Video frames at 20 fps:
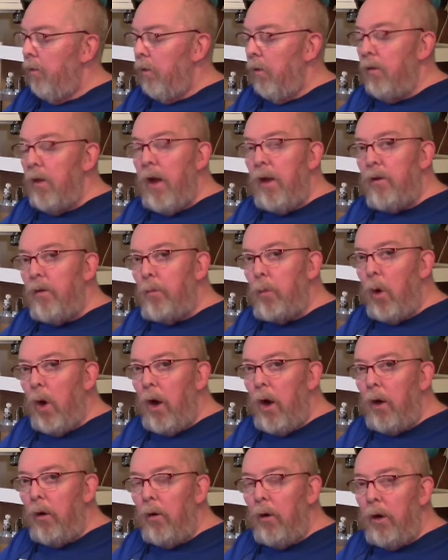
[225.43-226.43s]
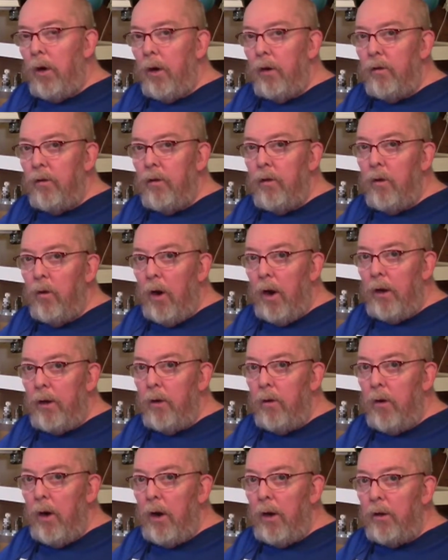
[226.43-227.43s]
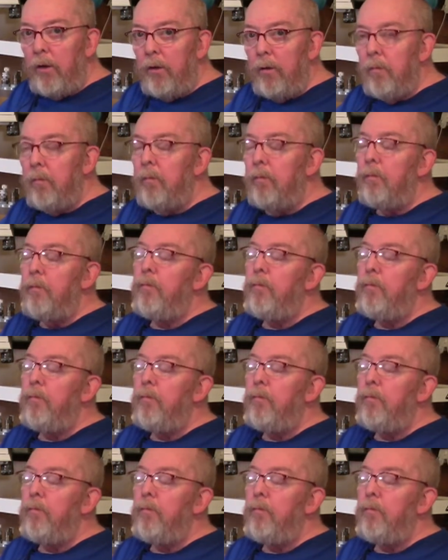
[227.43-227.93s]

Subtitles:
So that's progress in the right direction.